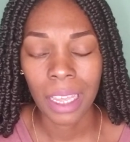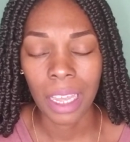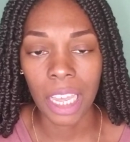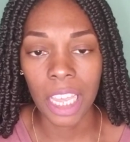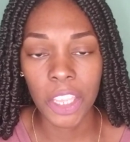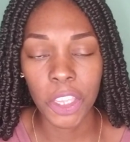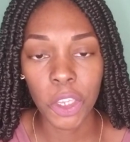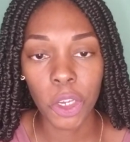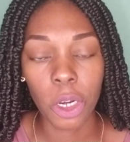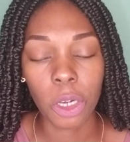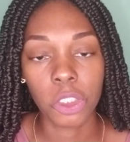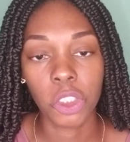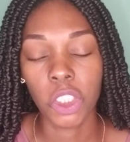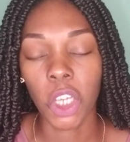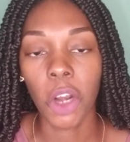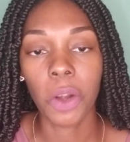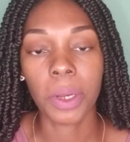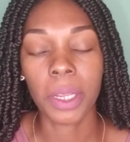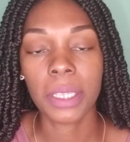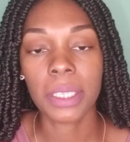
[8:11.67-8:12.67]
in your
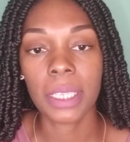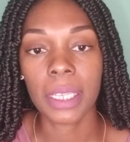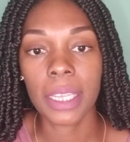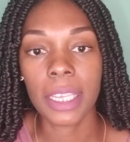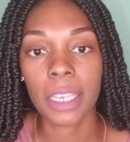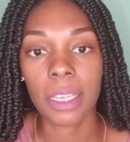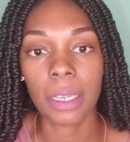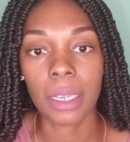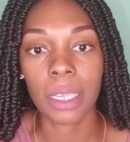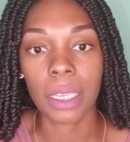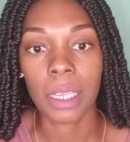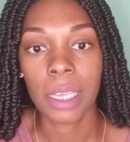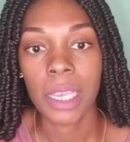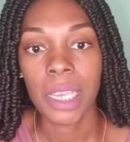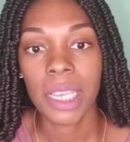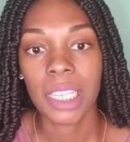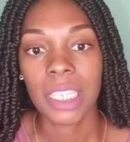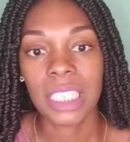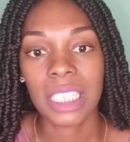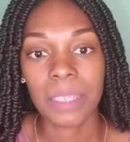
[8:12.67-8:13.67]
journey to healing,
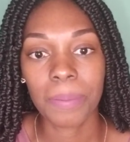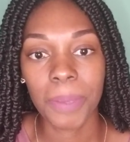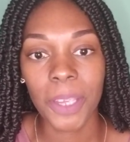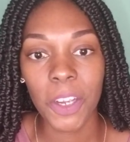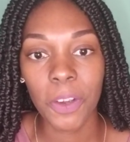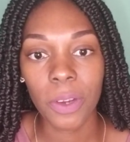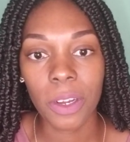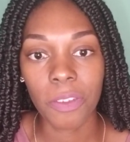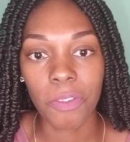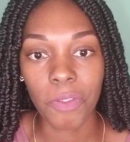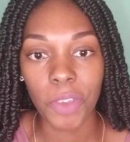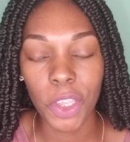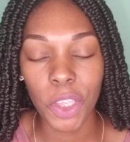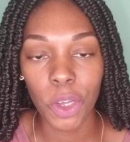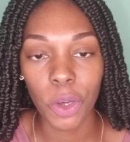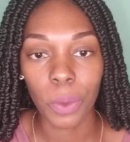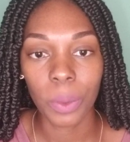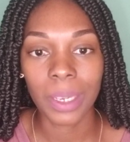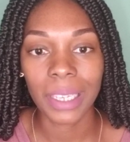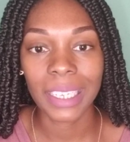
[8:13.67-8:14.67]

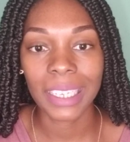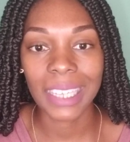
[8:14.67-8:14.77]
spirit-filled,